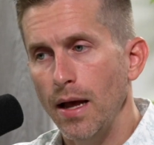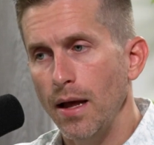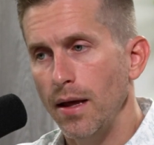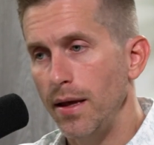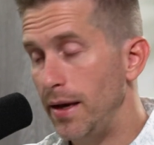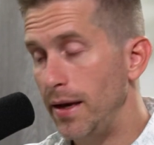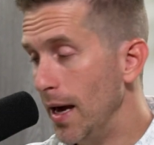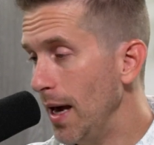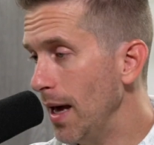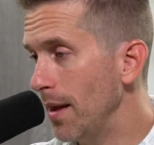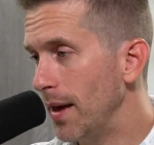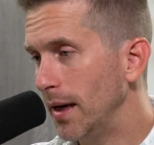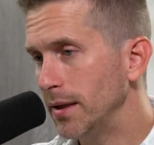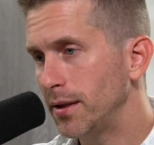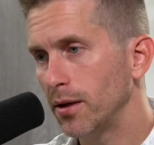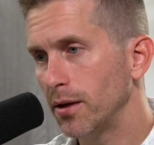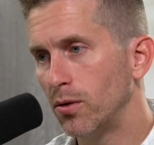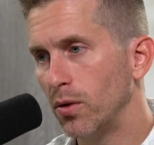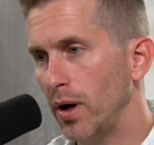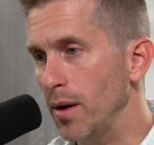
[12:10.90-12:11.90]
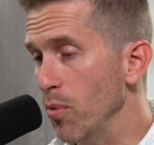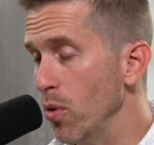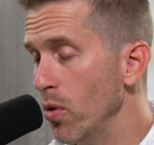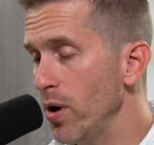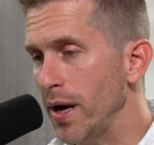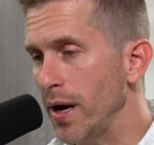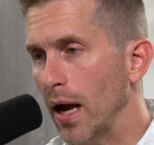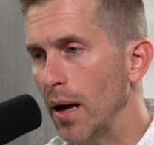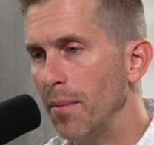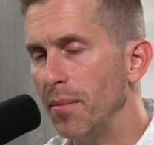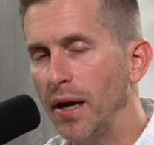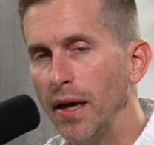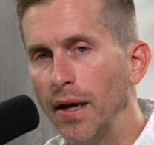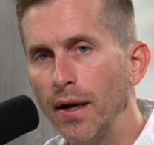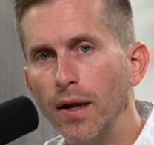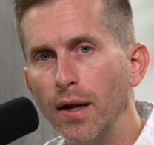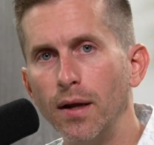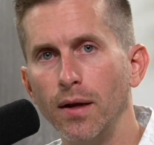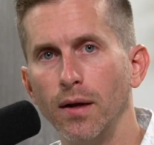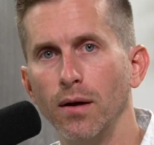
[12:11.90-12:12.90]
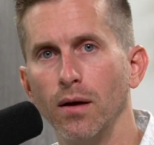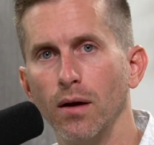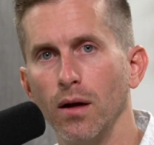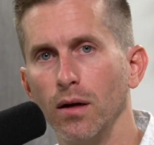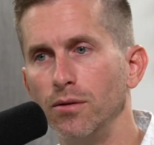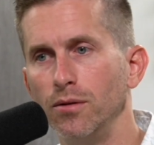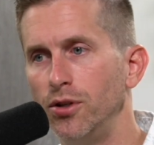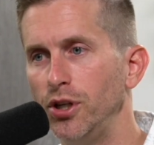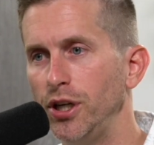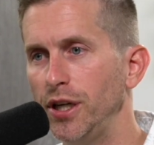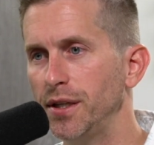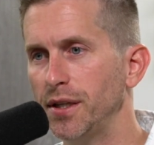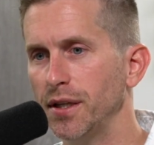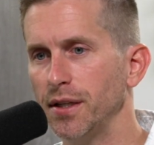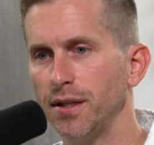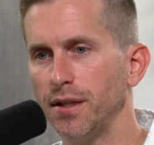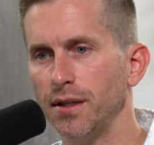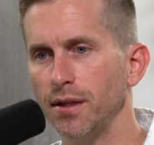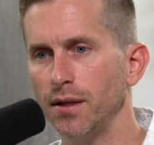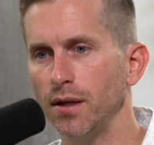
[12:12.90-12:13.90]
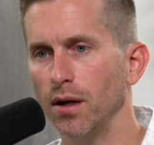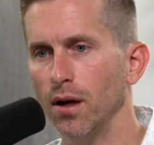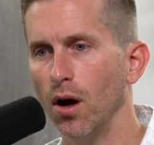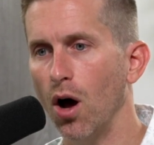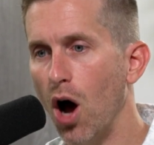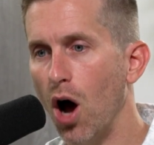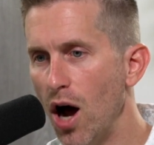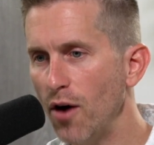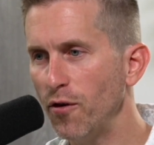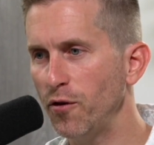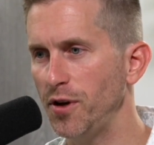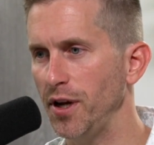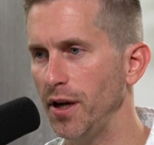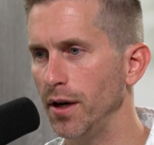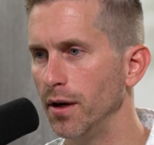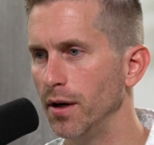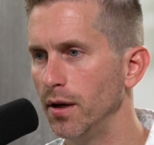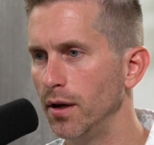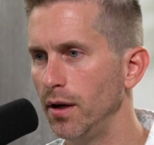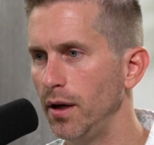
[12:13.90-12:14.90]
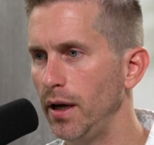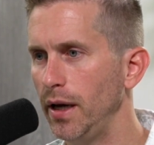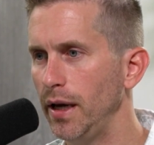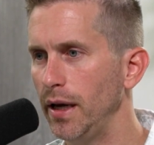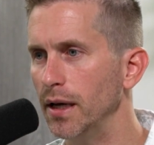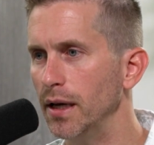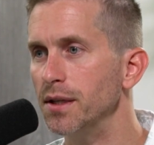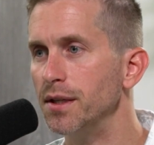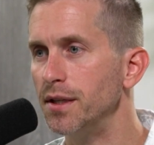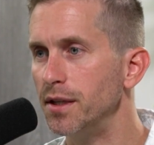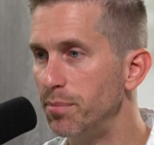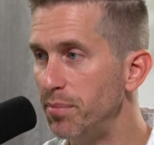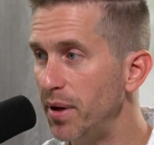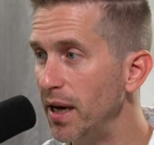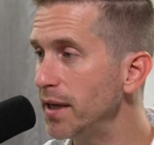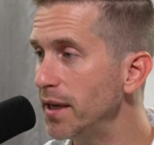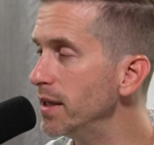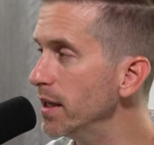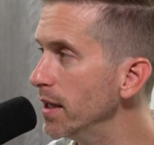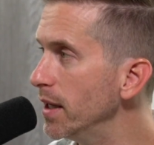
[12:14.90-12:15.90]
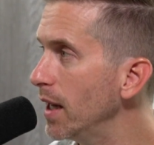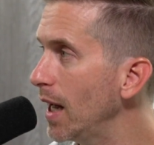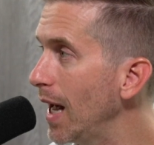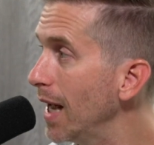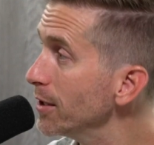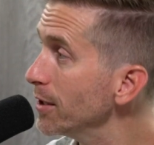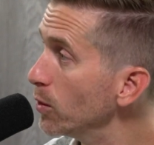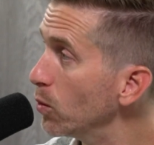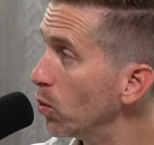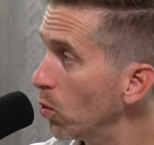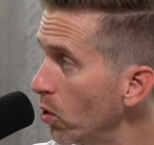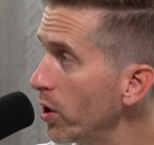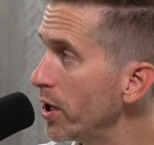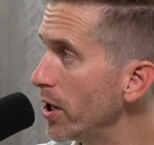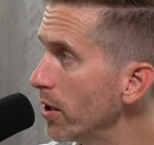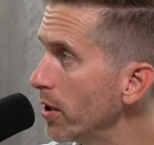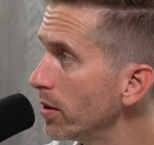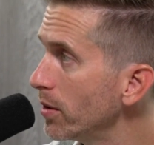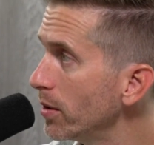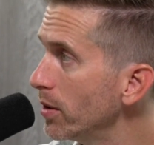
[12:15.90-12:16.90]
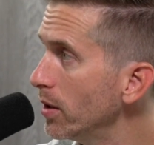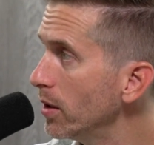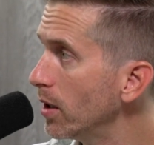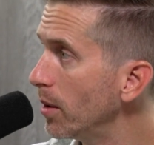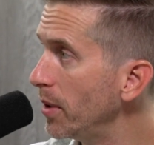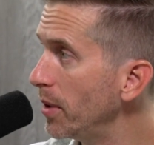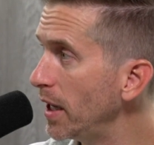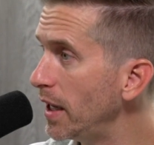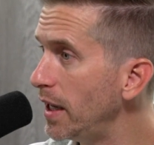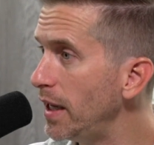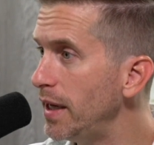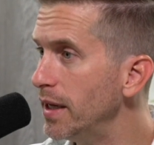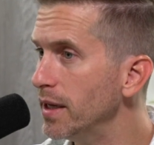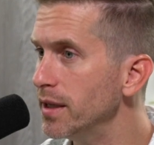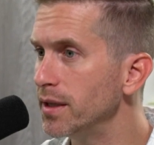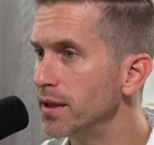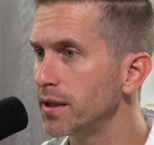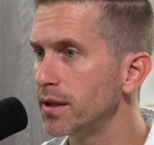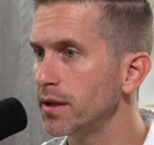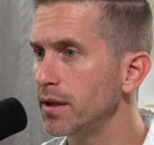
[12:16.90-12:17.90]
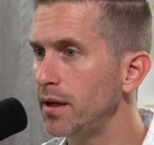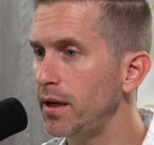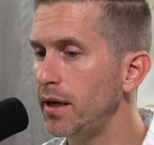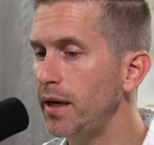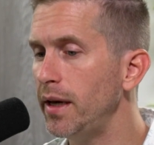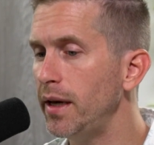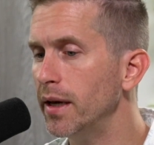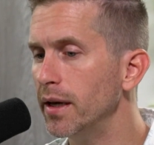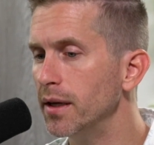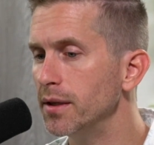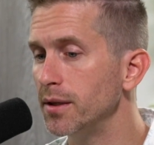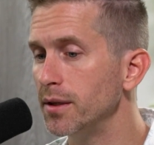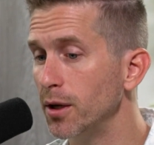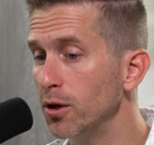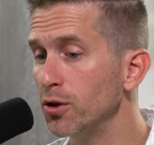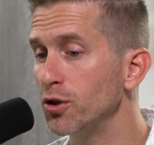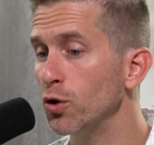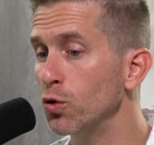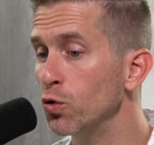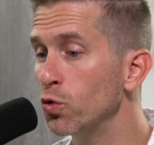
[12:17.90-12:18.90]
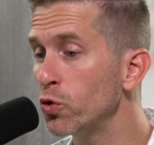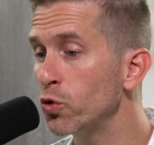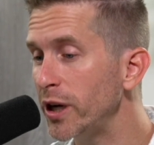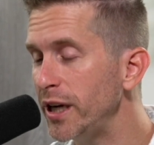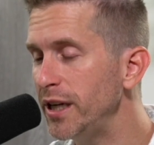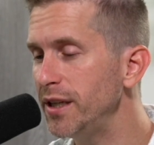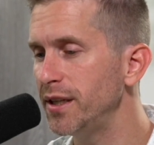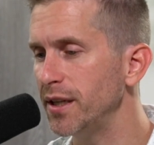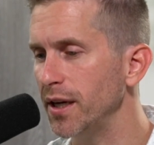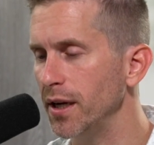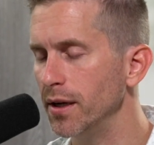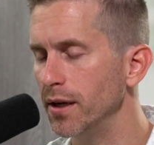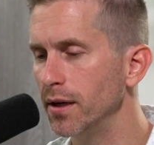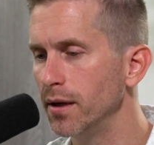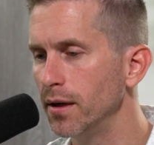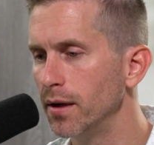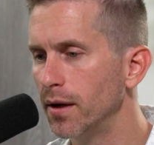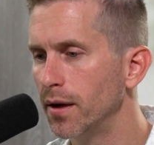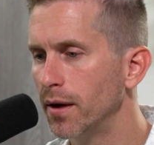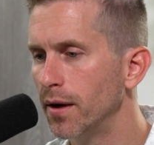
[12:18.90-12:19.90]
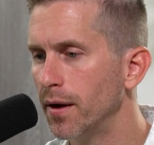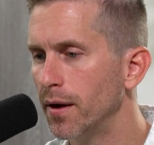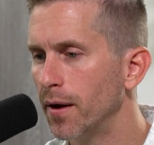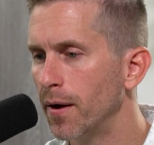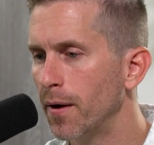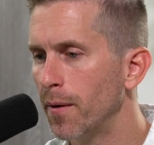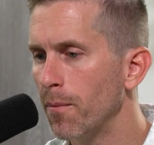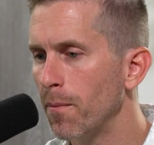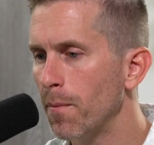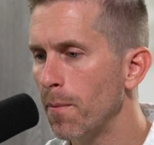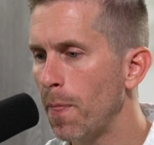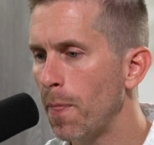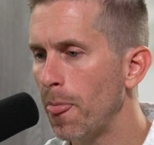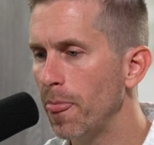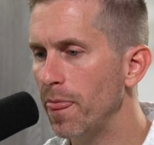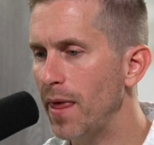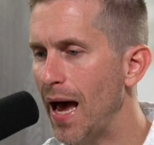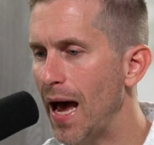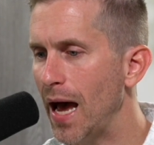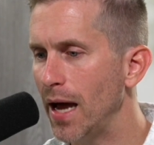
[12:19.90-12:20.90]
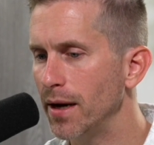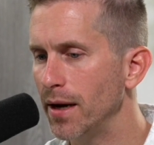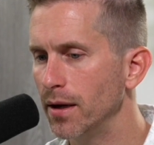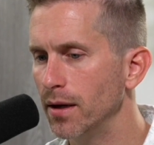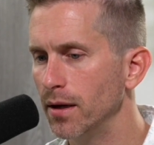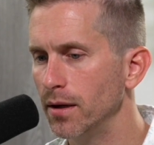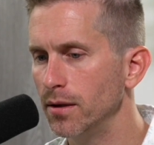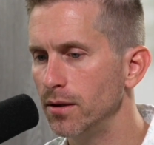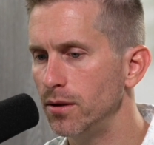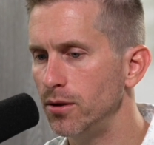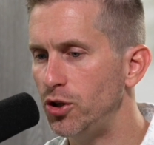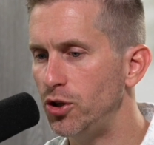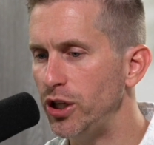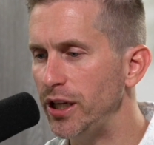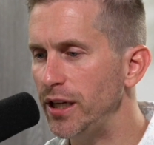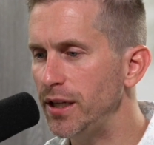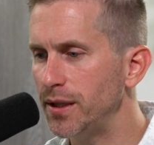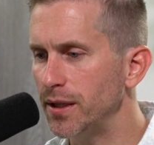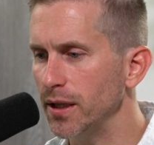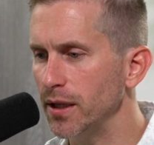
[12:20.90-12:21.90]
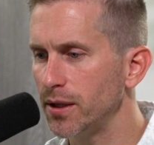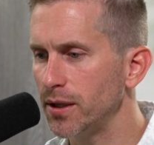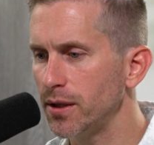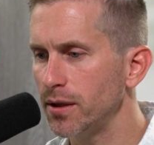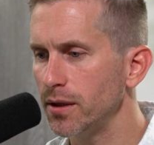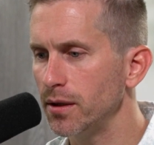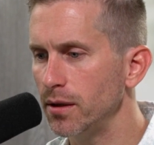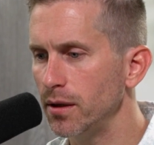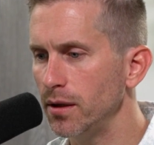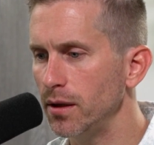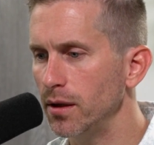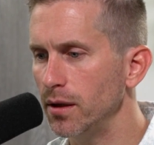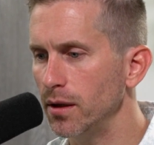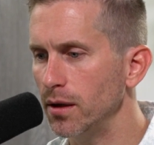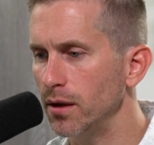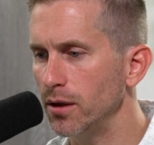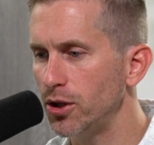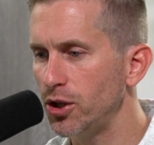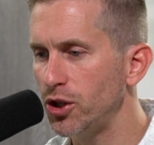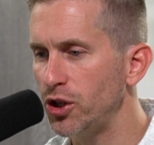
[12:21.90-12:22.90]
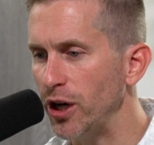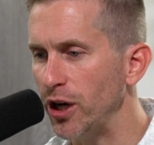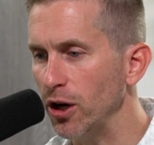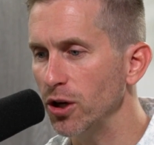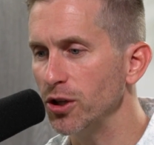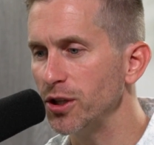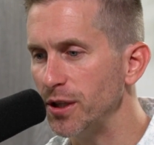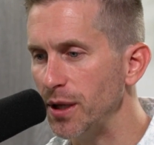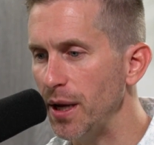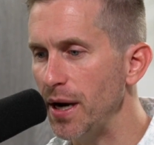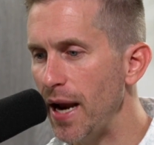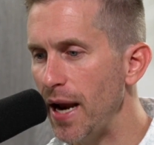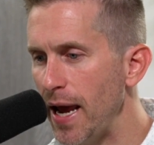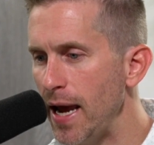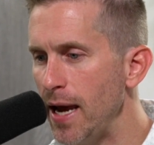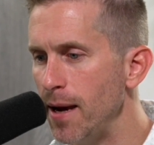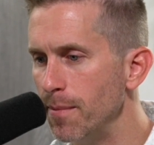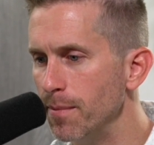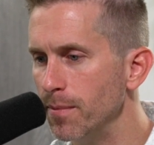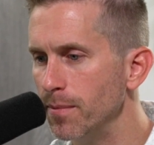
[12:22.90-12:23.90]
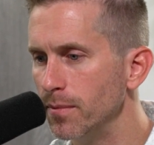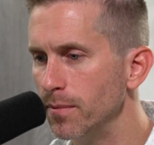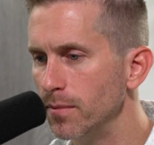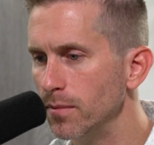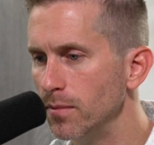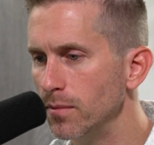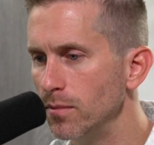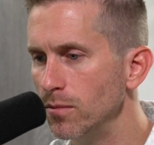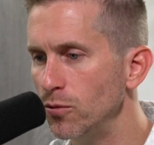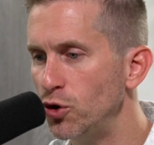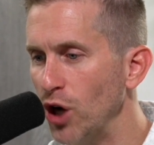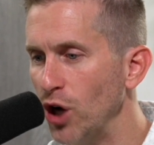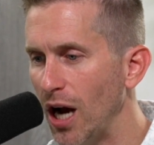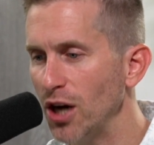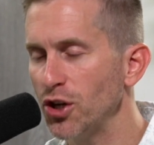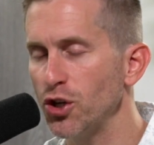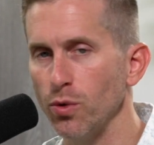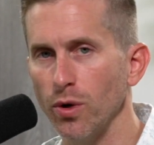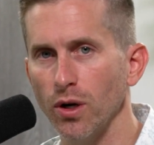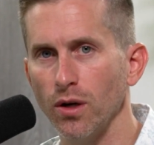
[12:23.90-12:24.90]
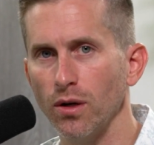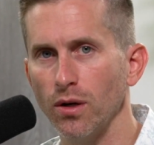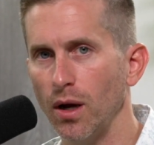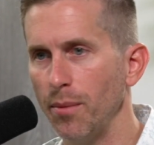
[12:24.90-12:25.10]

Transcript: Yeah, that's a great point. I mean, Jesus often is depicted as a warrior. Mm. I mean, he is, there's a reason that Jesus shares the name Joshua.